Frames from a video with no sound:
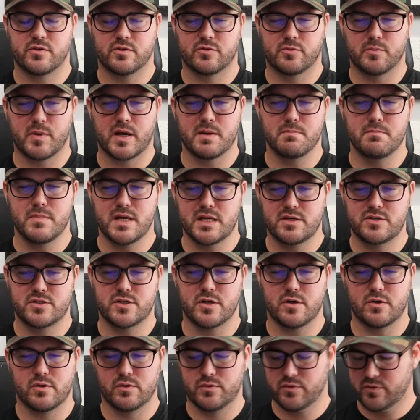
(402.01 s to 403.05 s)
just my
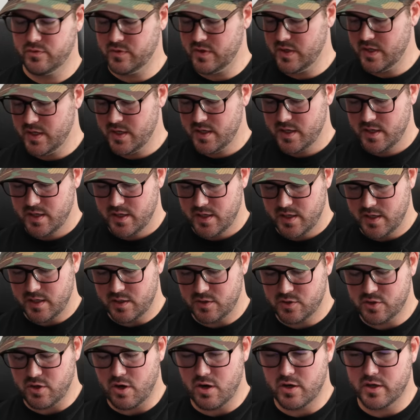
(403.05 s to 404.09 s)
midtones,
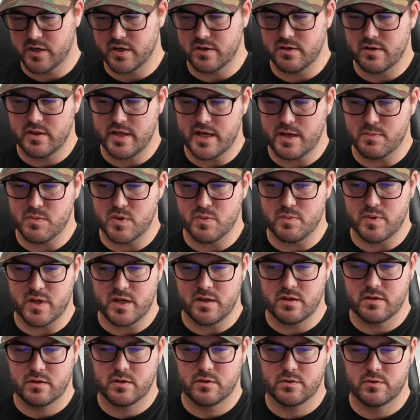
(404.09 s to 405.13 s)
and darken them a
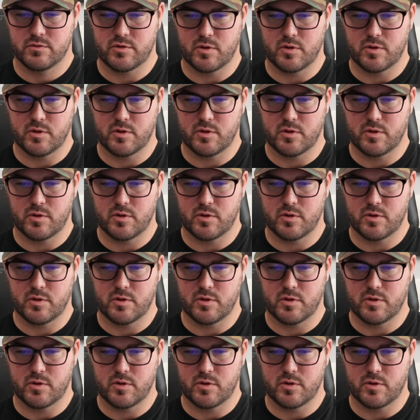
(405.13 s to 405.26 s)
bit.